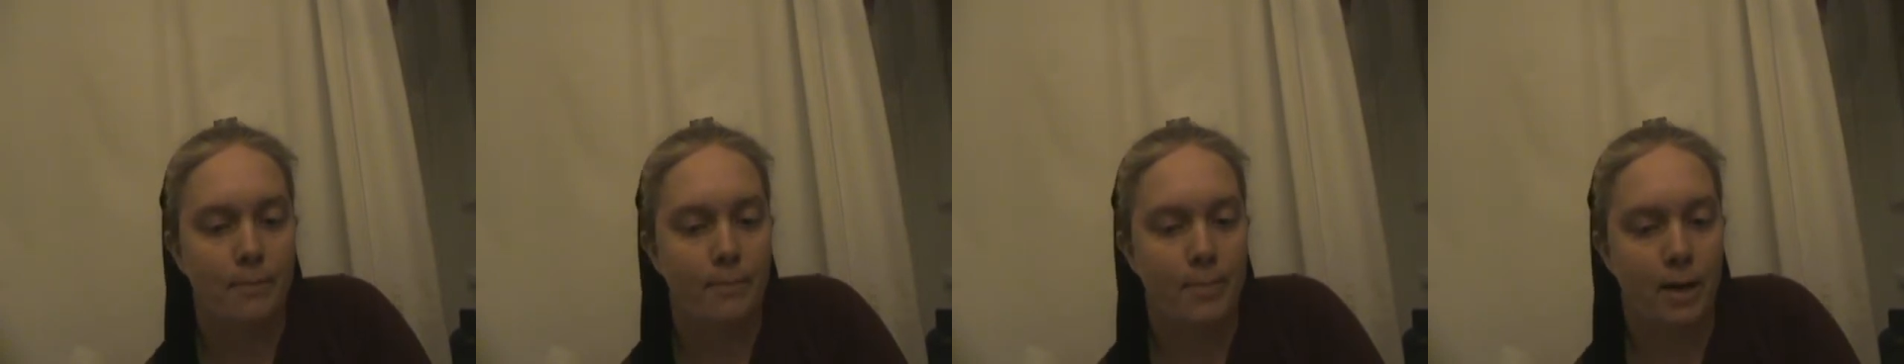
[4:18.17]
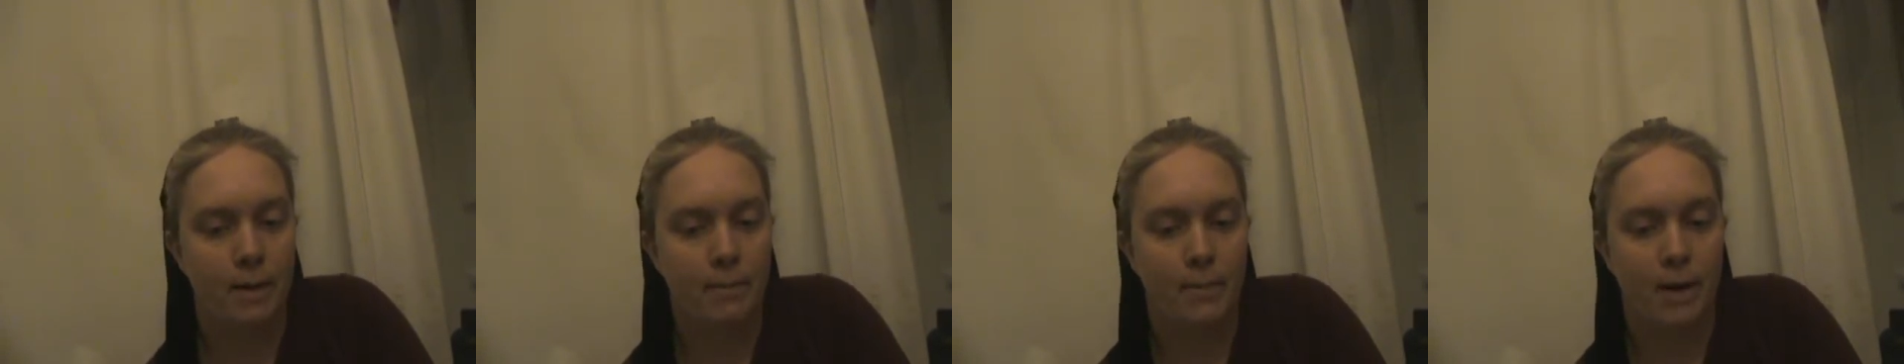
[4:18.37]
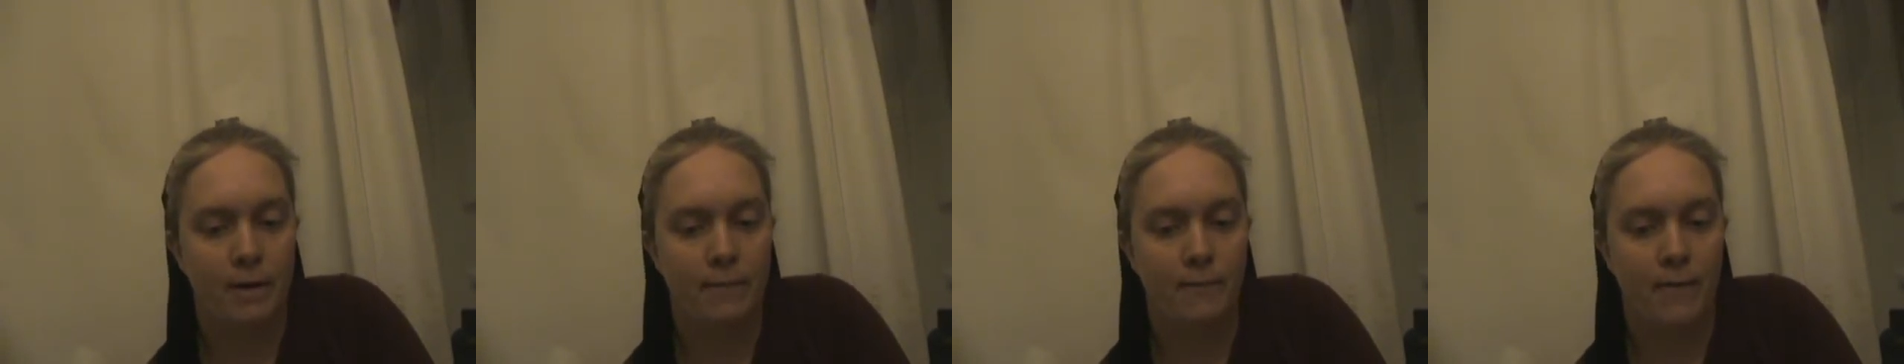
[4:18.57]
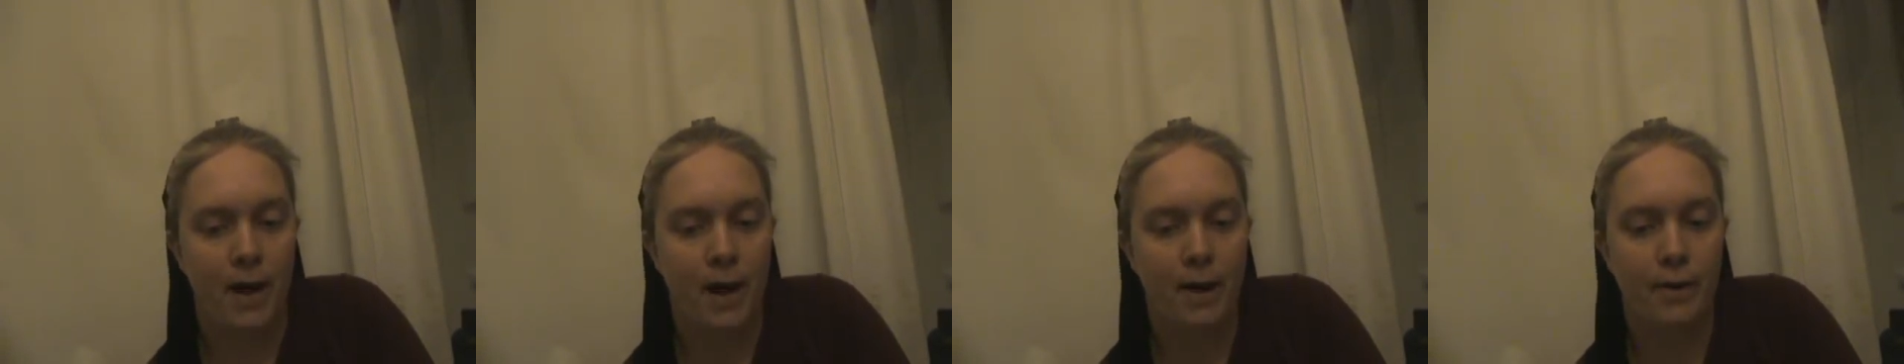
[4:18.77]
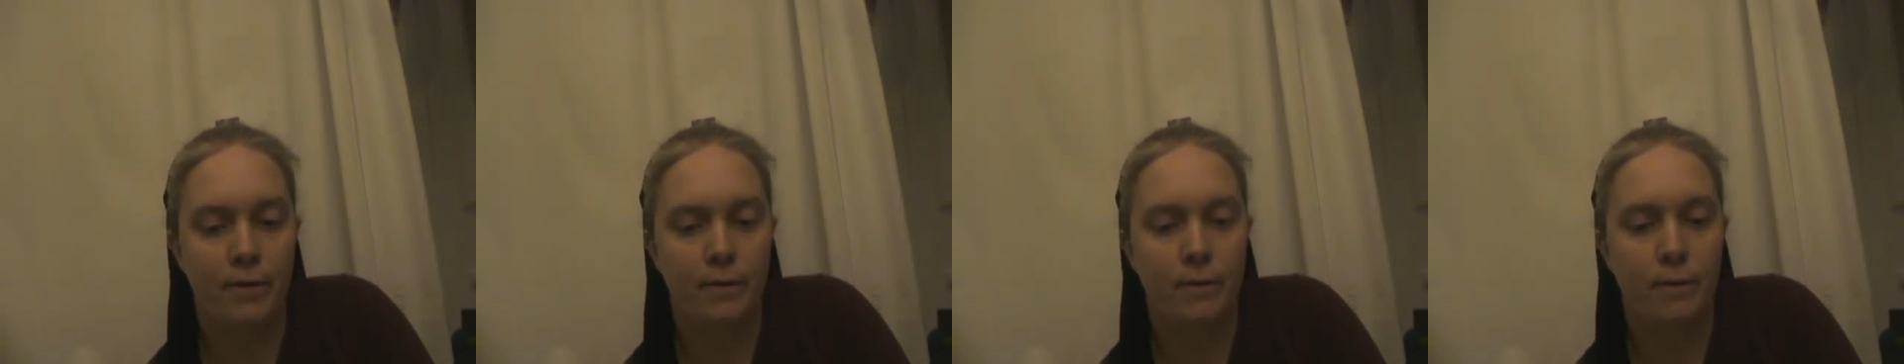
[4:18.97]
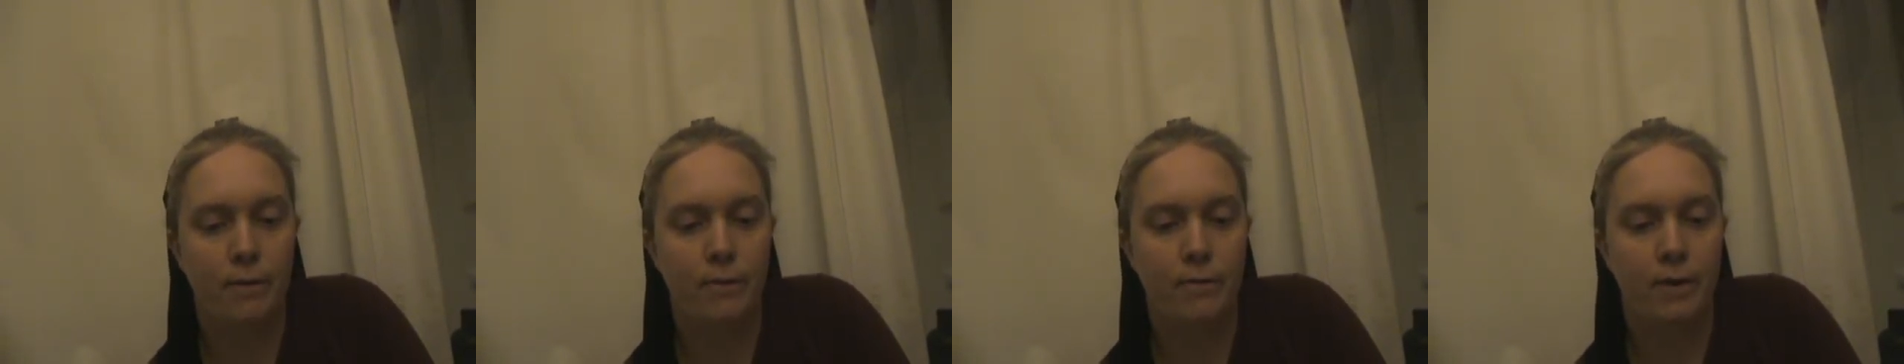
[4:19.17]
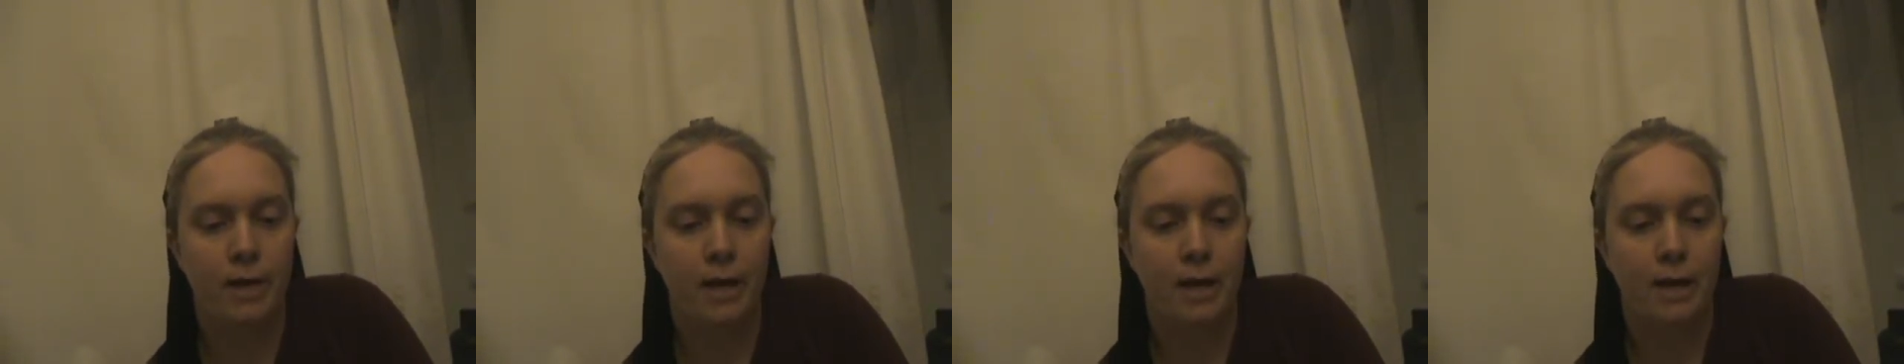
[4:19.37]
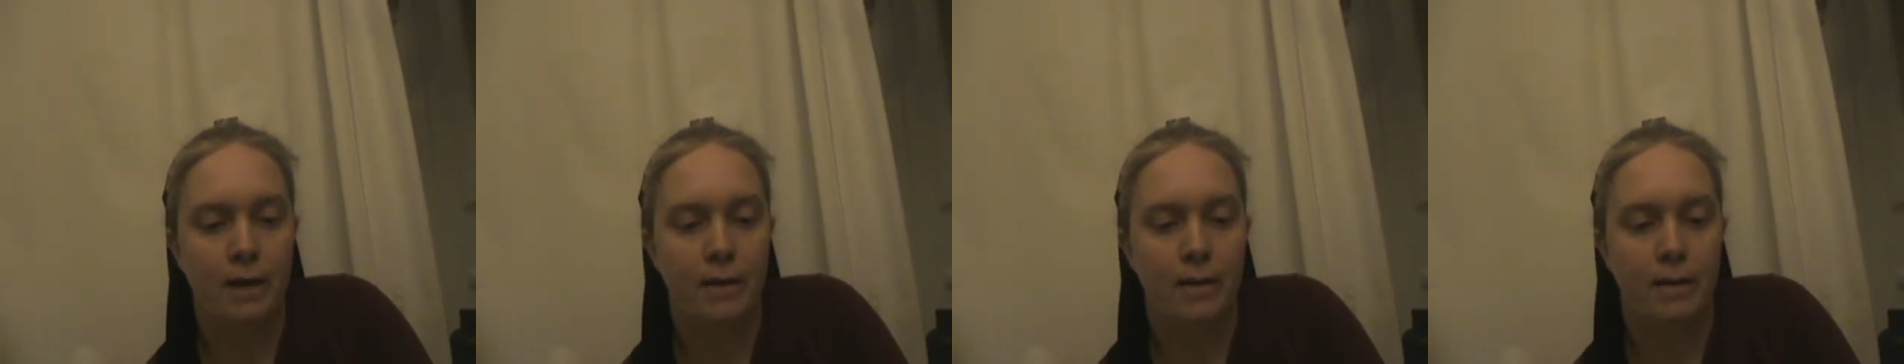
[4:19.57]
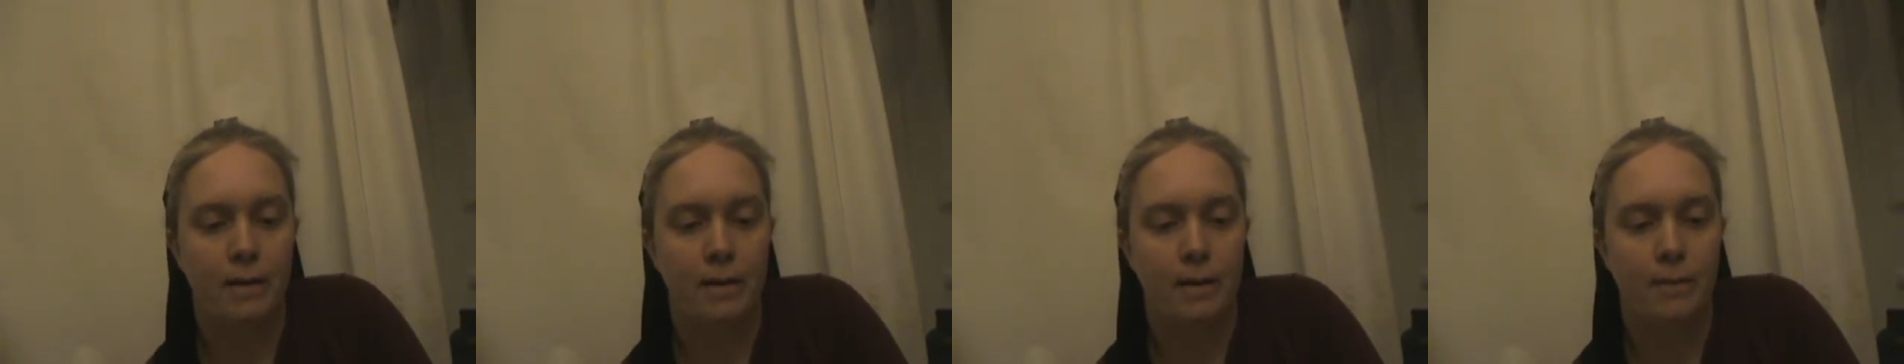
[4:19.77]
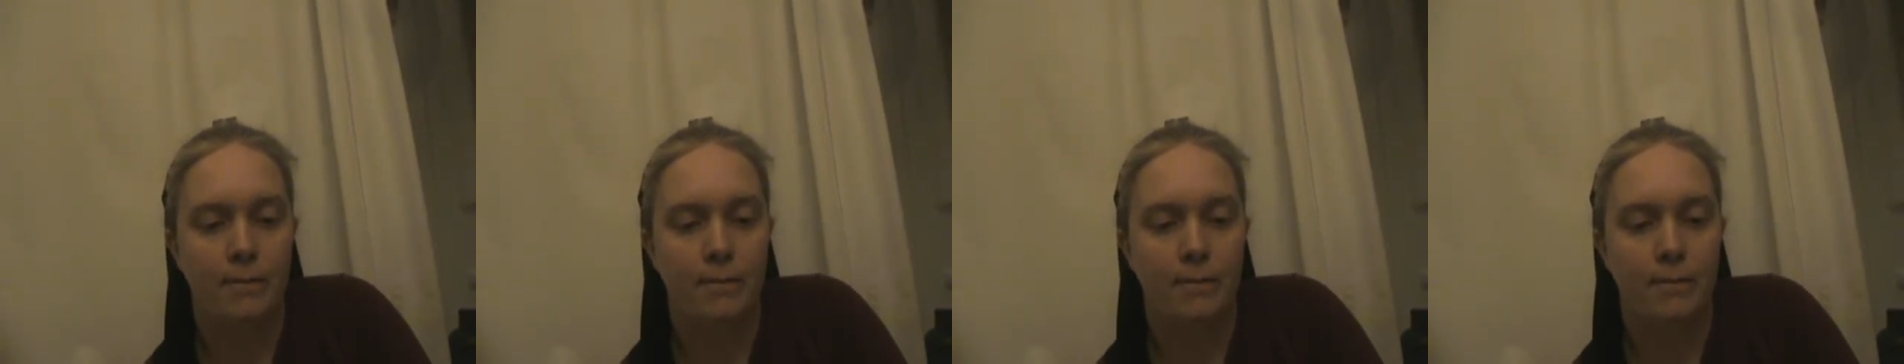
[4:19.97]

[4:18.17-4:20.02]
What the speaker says: but my Father only.